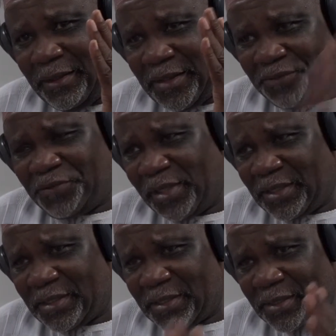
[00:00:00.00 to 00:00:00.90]

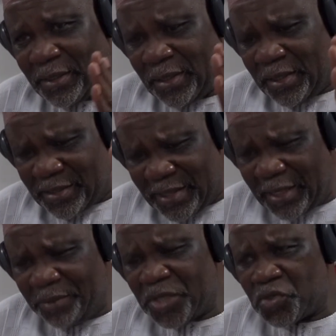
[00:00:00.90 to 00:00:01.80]
different
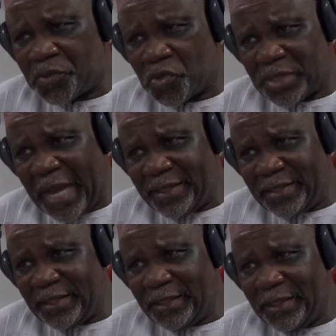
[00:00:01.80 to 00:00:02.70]
segments of
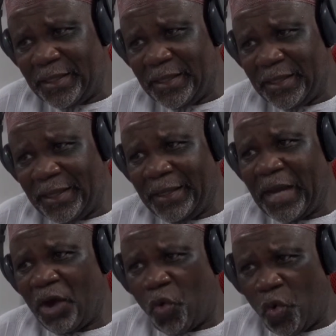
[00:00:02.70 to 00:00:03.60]
society in
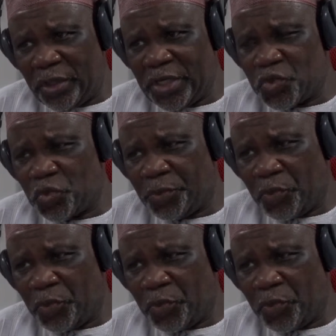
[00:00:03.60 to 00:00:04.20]
accordance with the